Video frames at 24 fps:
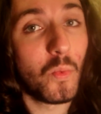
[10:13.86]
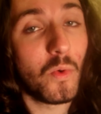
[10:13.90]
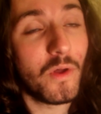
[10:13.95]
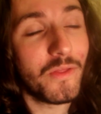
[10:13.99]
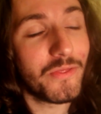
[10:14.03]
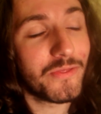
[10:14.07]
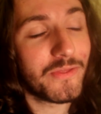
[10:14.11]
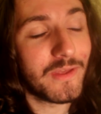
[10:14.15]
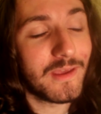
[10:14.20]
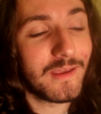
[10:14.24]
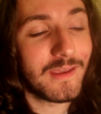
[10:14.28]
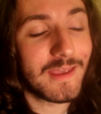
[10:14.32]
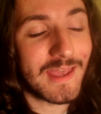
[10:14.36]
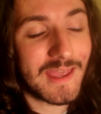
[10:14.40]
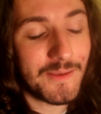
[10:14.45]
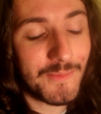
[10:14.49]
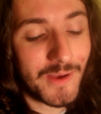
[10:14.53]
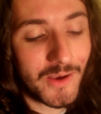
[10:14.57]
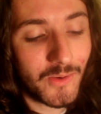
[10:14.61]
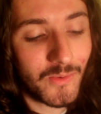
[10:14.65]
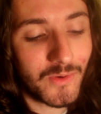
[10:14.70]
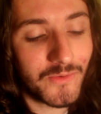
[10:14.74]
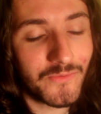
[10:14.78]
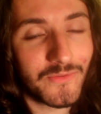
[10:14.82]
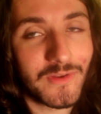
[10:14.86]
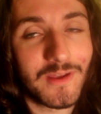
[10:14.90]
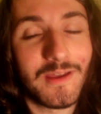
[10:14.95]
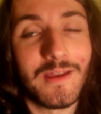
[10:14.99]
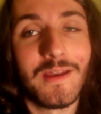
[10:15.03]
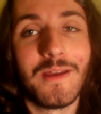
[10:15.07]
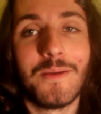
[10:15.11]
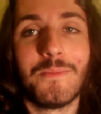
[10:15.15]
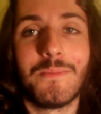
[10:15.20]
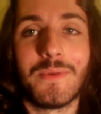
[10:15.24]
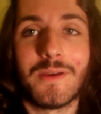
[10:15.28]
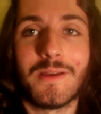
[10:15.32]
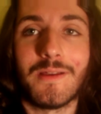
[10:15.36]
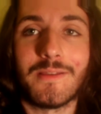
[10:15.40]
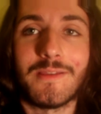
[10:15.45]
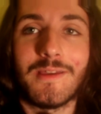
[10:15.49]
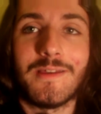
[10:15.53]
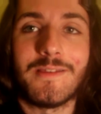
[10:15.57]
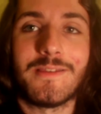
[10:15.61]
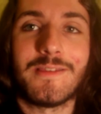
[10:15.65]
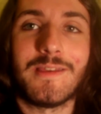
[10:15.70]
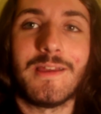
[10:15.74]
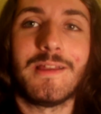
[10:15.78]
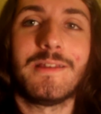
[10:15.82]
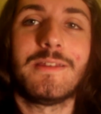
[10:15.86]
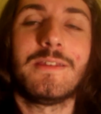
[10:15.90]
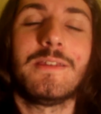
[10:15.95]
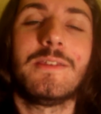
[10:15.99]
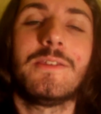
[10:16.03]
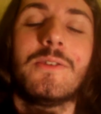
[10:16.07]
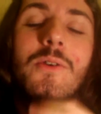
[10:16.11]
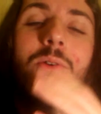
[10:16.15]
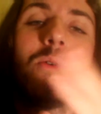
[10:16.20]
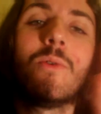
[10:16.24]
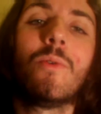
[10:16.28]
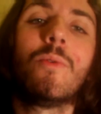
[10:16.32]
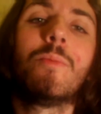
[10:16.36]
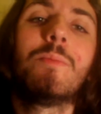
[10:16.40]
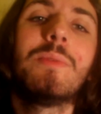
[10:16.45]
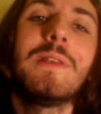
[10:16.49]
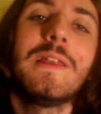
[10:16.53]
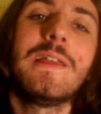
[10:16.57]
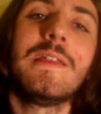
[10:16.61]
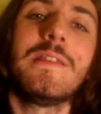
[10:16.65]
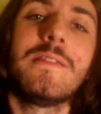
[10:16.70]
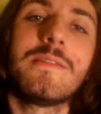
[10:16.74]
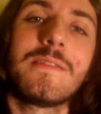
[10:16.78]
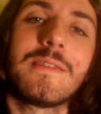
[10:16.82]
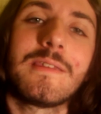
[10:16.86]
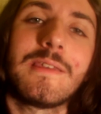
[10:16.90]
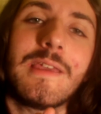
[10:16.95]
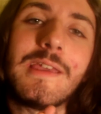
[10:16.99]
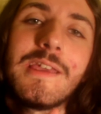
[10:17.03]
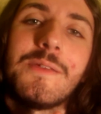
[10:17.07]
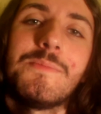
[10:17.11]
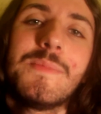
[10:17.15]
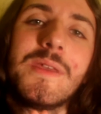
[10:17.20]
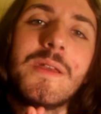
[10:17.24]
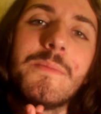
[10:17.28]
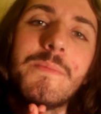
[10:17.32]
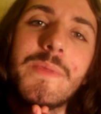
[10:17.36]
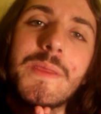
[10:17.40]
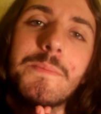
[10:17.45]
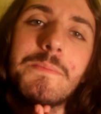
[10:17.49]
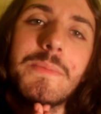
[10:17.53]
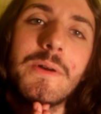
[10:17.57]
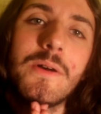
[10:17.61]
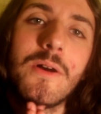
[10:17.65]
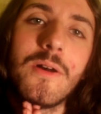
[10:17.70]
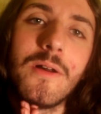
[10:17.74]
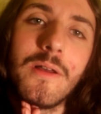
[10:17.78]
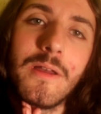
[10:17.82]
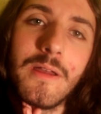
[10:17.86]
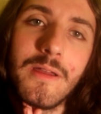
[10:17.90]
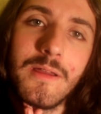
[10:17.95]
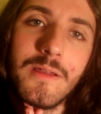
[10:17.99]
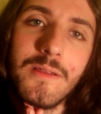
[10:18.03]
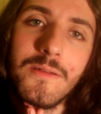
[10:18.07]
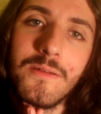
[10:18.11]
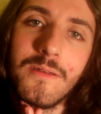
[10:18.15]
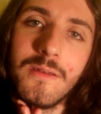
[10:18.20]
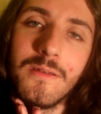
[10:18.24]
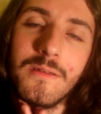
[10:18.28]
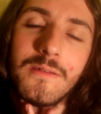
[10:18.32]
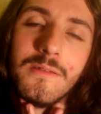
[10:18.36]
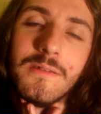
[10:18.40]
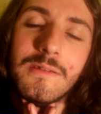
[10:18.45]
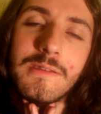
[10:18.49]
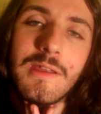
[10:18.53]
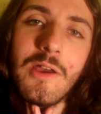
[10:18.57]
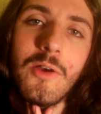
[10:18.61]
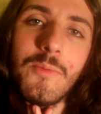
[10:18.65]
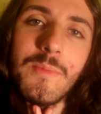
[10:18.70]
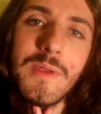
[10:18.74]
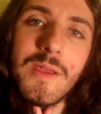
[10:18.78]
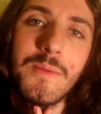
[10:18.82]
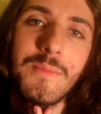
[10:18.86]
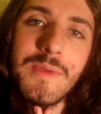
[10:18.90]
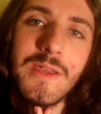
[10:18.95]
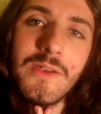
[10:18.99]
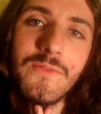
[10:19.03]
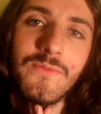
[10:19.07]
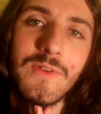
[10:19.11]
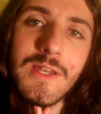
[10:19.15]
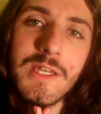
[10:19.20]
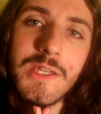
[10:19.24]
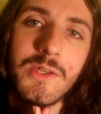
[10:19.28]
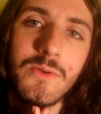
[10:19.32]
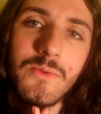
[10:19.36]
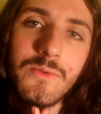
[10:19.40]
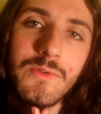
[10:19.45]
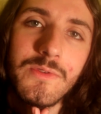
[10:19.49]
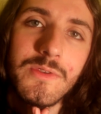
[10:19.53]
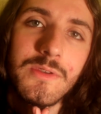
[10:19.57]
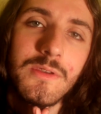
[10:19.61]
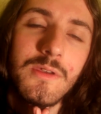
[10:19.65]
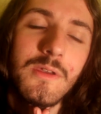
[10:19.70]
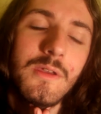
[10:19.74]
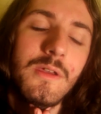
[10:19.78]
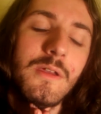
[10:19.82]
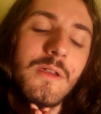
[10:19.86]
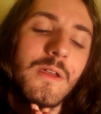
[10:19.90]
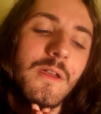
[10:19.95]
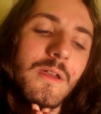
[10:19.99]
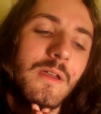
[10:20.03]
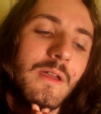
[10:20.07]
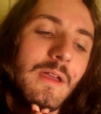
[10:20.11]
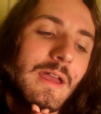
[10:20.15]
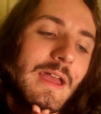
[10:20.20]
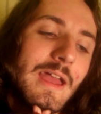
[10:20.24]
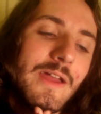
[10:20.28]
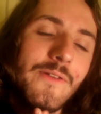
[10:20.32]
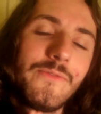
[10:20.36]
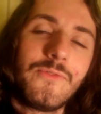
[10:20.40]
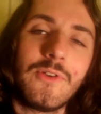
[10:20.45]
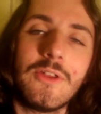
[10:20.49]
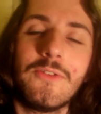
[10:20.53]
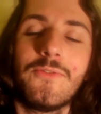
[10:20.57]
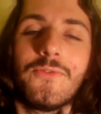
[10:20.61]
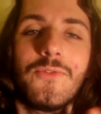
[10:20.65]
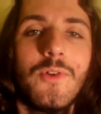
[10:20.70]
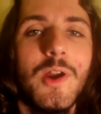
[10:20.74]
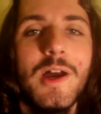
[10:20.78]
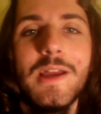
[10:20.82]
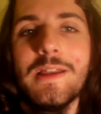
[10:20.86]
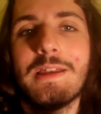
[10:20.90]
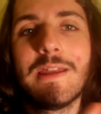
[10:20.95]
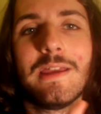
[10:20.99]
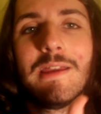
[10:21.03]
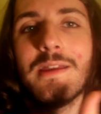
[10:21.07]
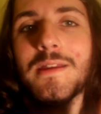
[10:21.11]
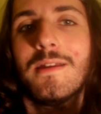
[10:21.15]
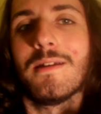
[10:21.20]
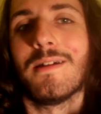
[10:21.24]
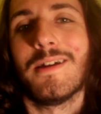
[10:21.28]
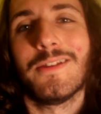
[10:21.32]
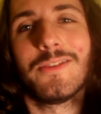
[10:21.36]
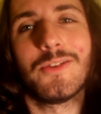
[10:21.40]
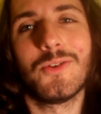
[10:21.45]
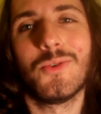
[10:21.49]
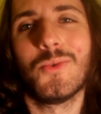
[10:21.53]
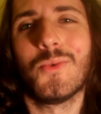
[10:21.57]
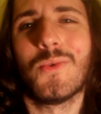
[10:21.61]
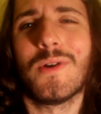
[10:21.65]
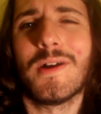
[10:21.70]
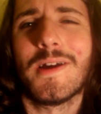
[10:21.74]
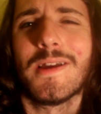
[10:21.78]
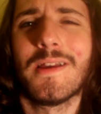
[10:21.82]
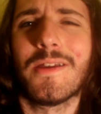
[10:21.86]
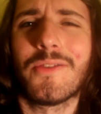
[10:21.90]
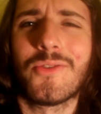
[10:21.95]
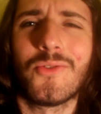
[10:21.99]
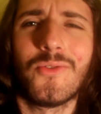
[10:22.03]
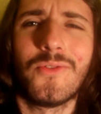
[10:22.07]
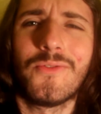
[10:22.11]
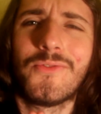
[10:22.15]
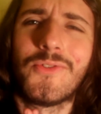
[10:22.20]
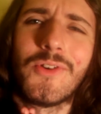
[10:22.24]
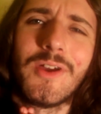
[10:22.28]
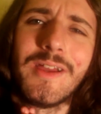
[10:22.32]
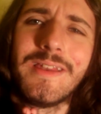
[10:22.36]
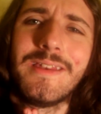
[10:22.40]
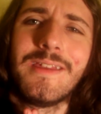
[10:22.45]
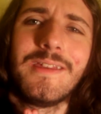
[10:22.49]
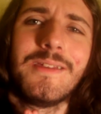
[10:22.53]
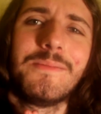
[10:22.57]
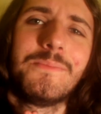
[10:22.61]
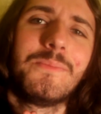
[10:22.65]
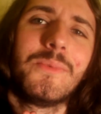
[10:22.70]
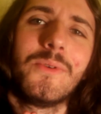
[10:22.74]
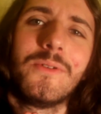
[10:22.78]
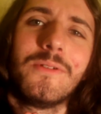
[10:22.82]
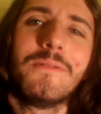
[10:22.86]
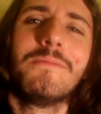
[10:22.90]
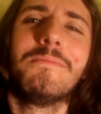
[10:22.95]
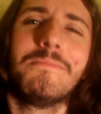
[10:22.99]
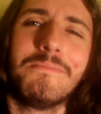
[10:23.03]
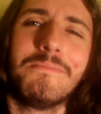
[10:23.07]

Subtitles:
one thing came out of it, because I said, yo, please kick me up the butt and tell me to make videos every Friday. I don't know why I thought Friday, but